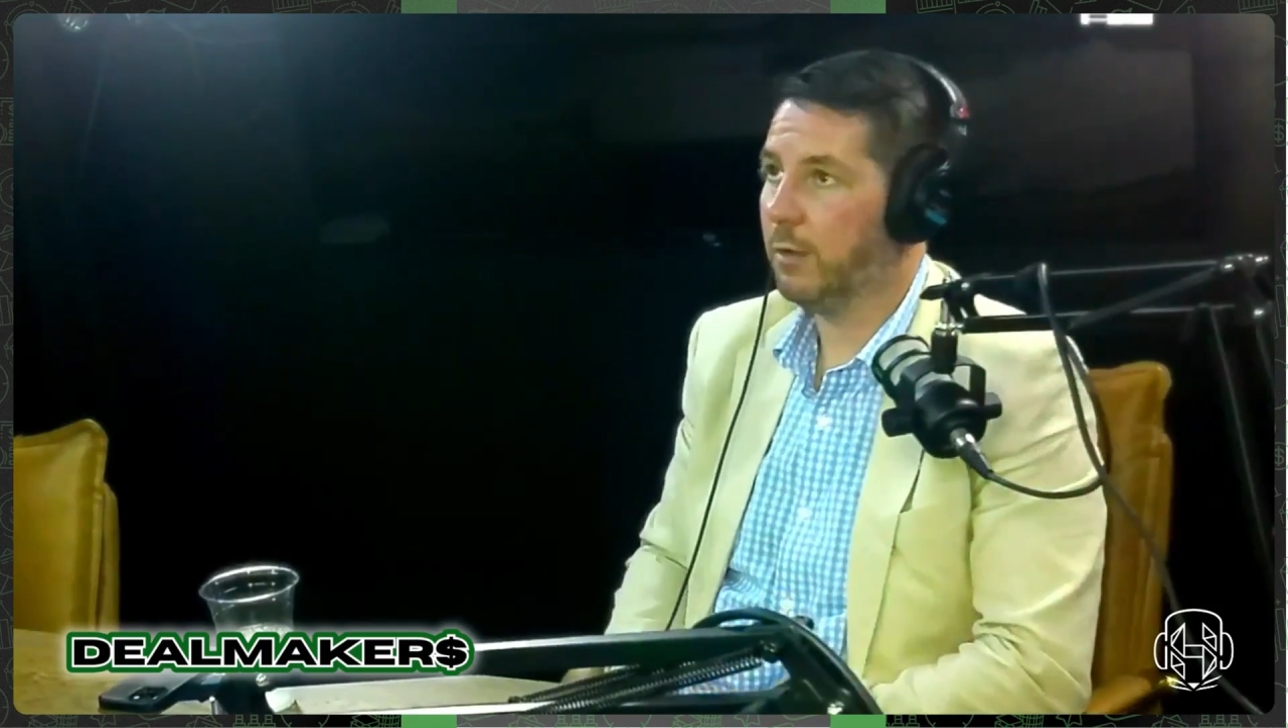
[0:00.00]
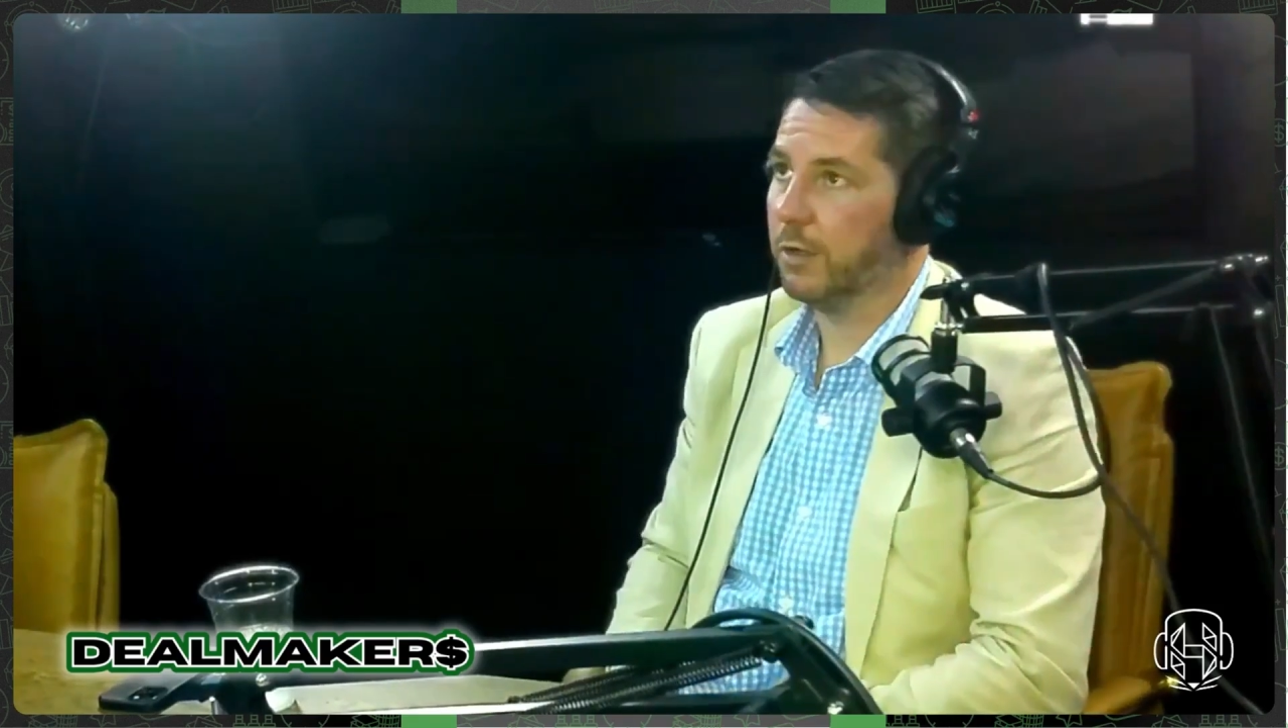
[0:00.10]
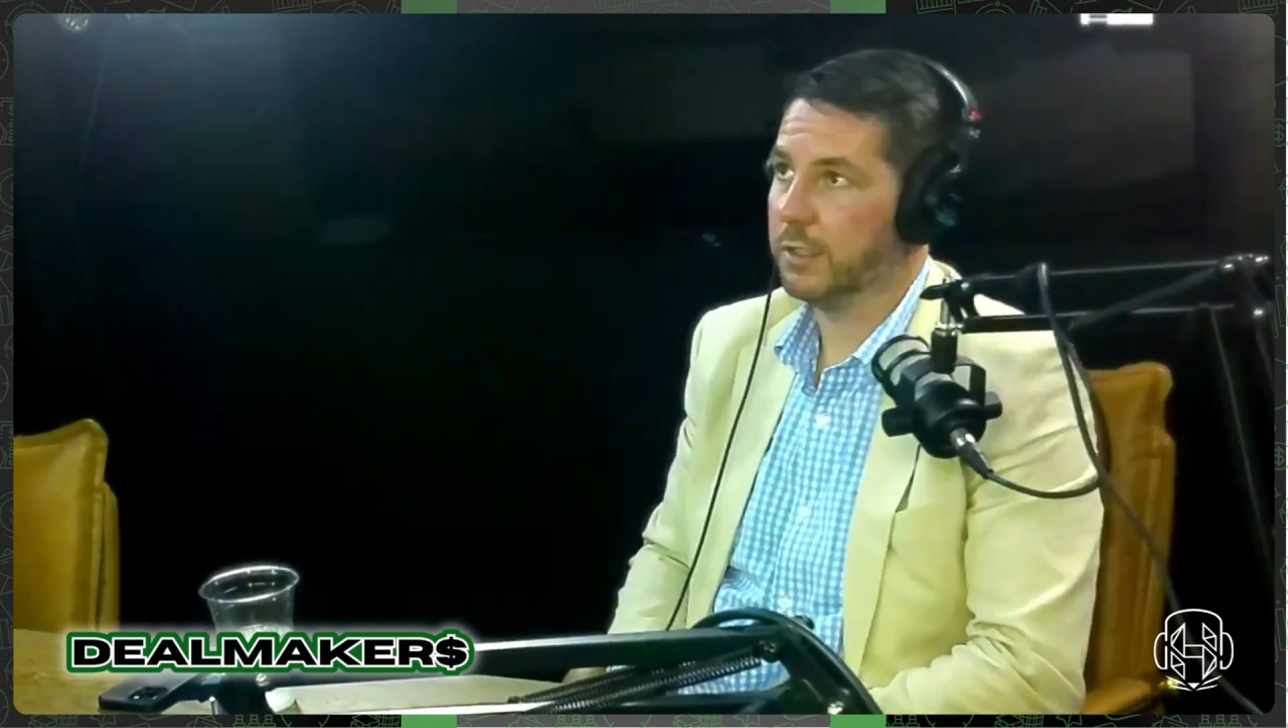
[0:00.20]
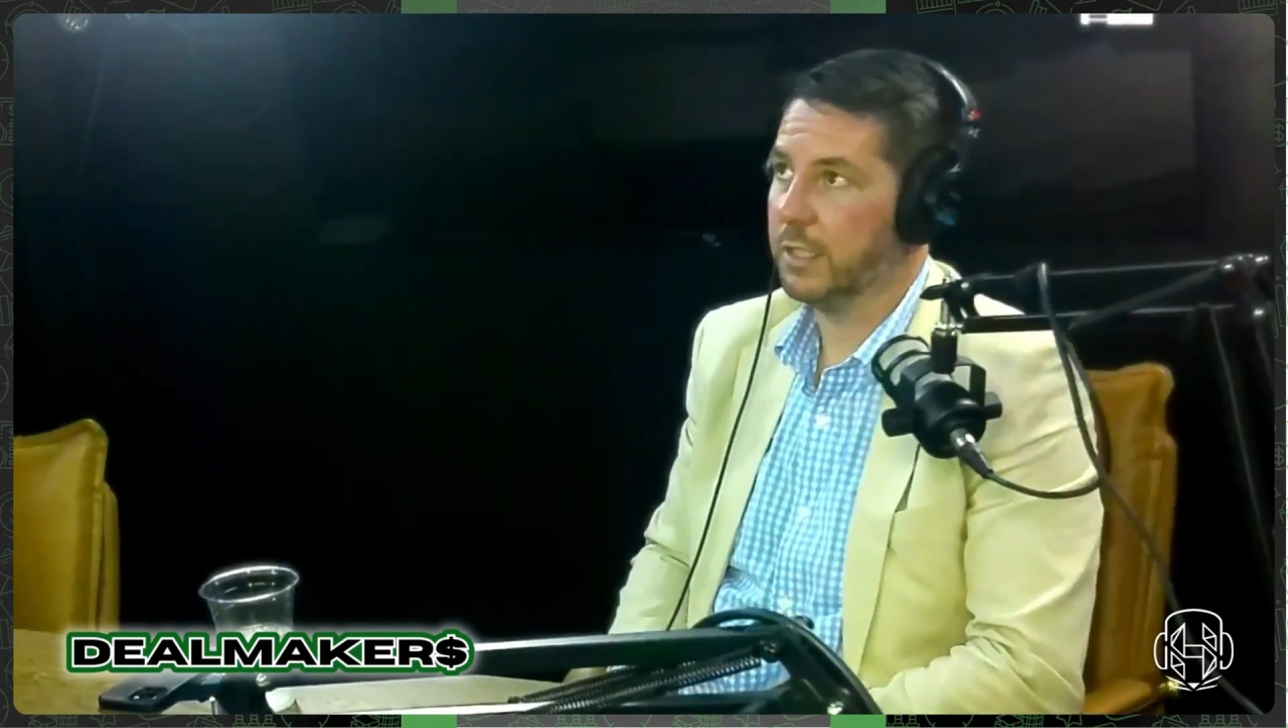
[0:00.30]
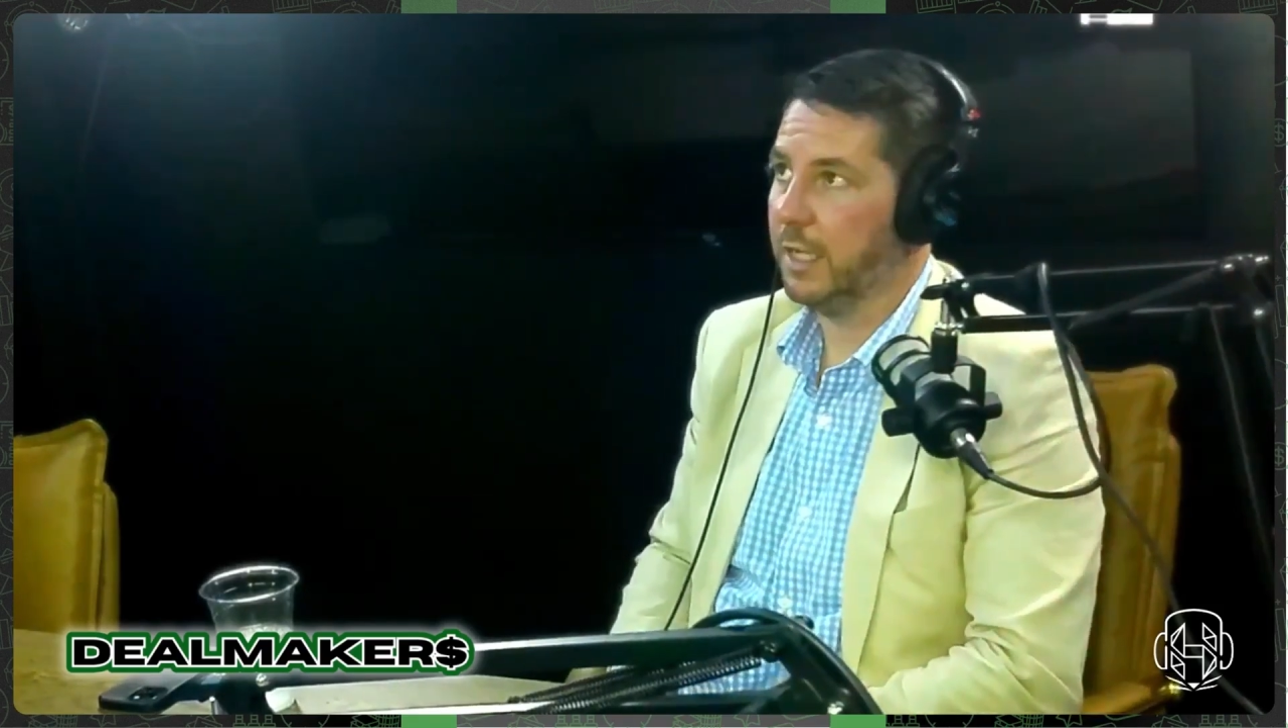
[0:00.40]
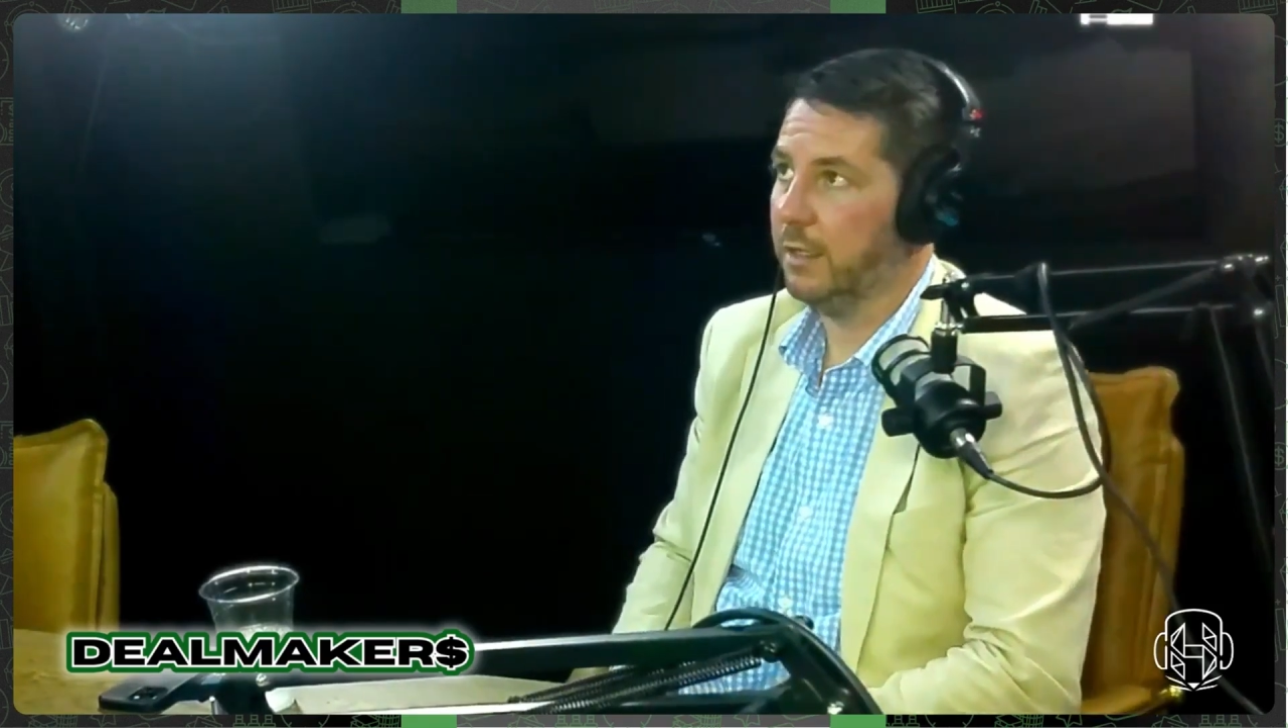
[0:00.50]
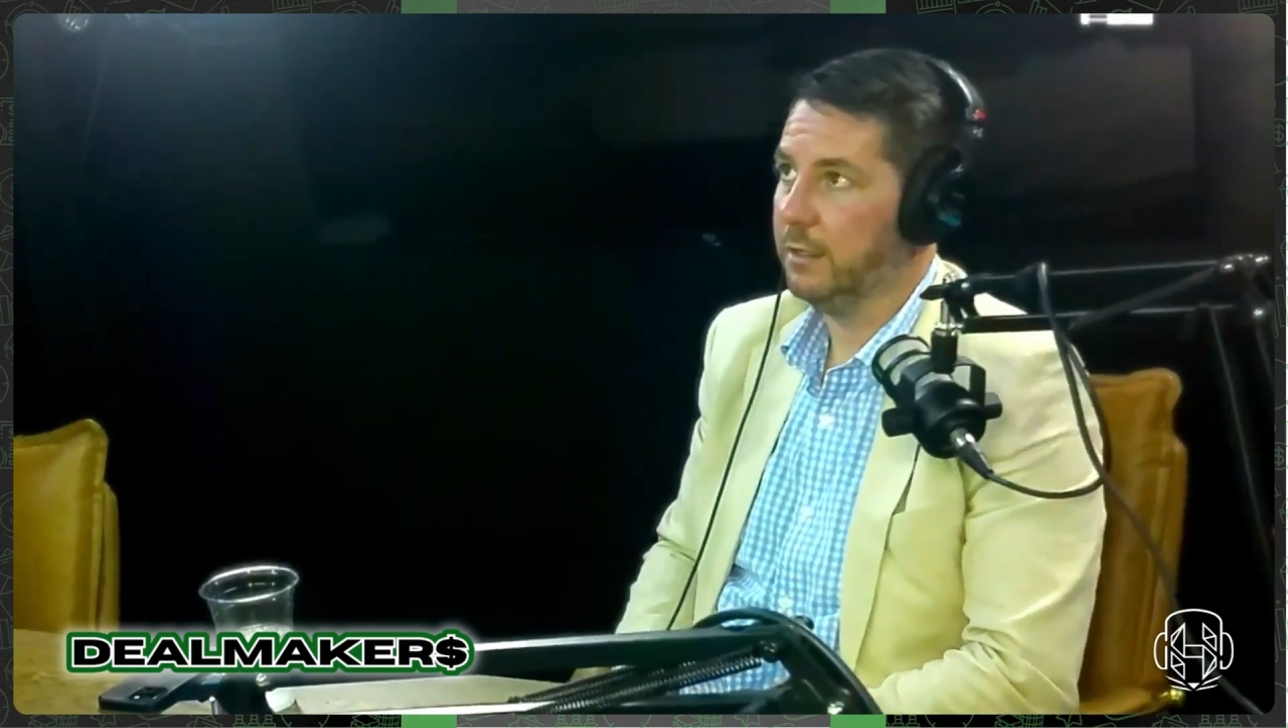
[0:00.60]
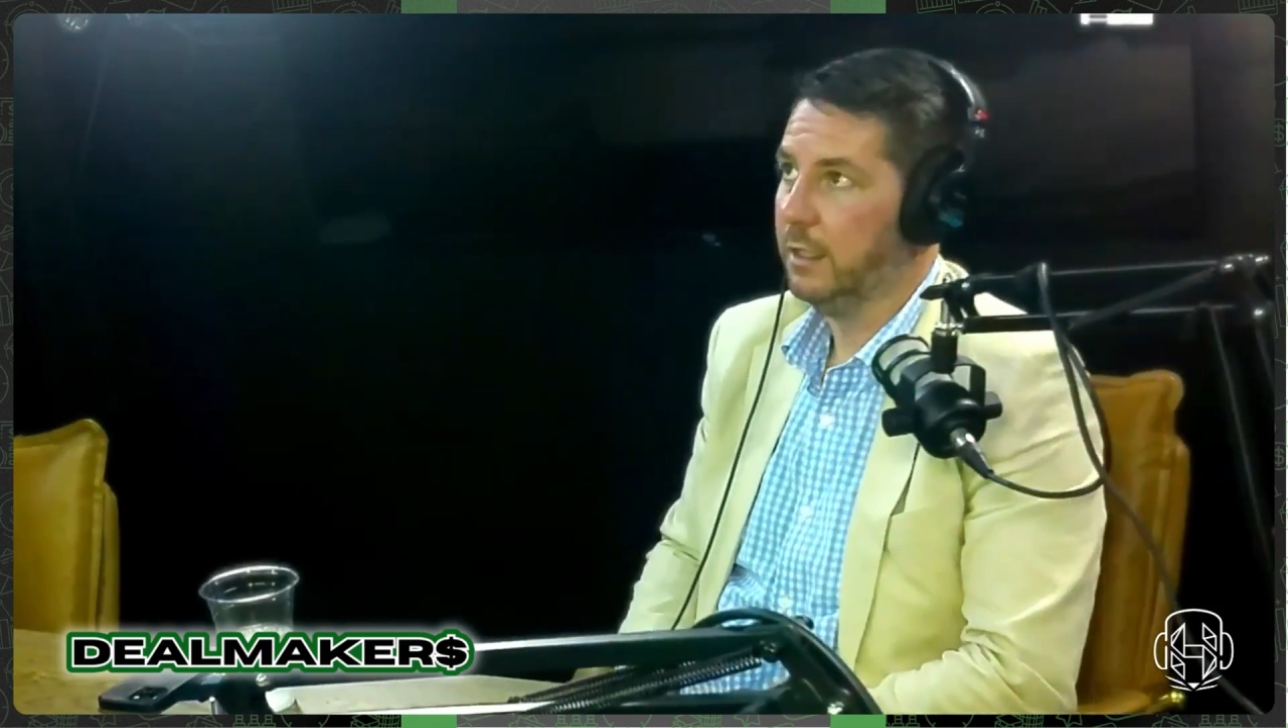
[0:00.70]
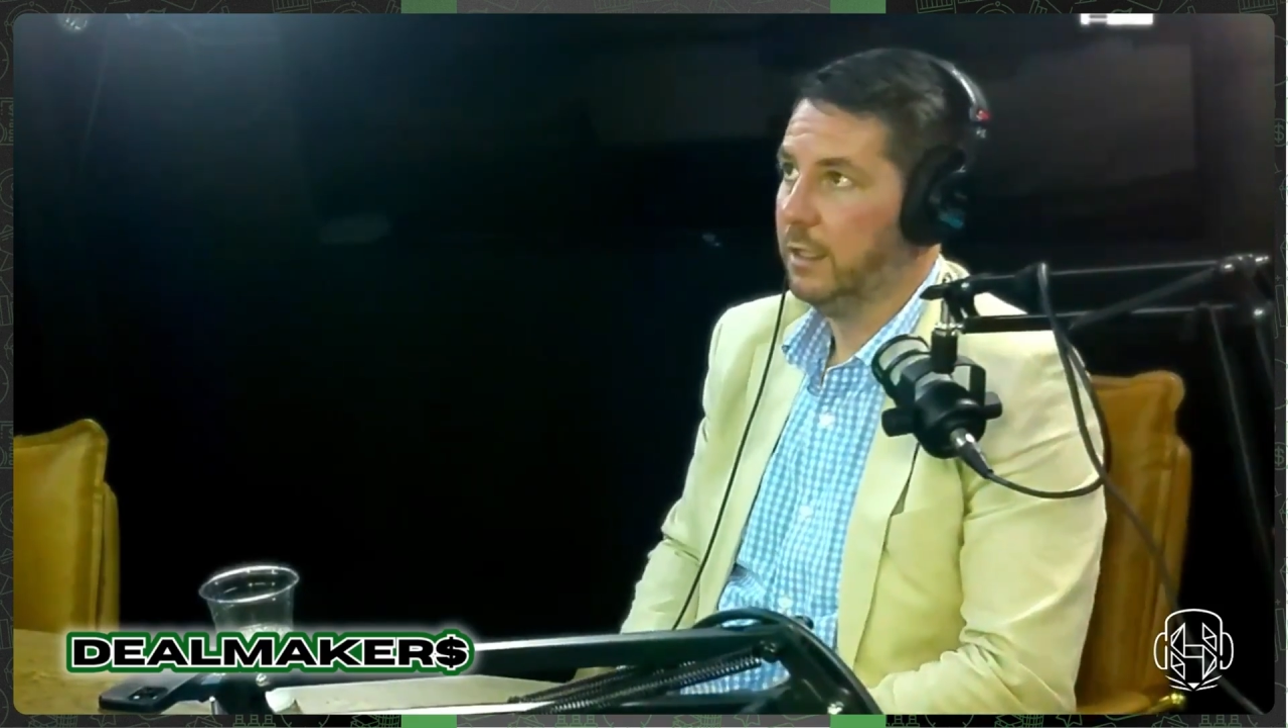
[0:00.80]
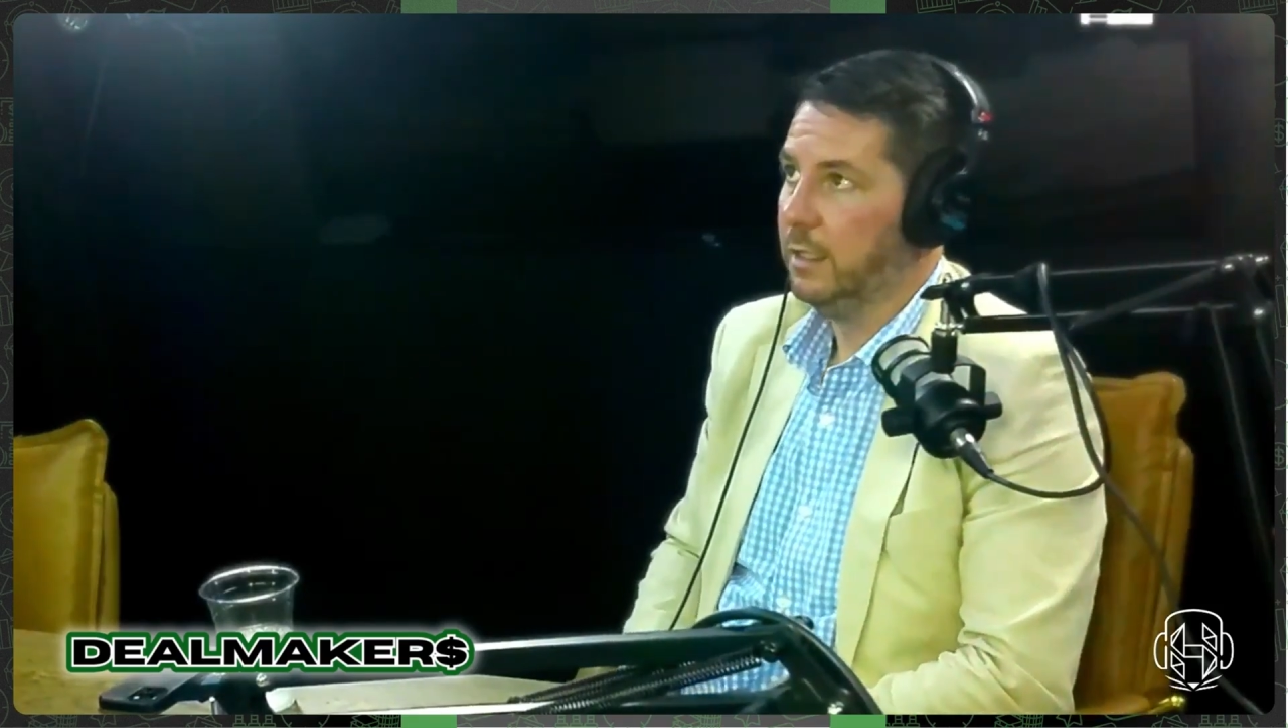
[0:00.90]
worked out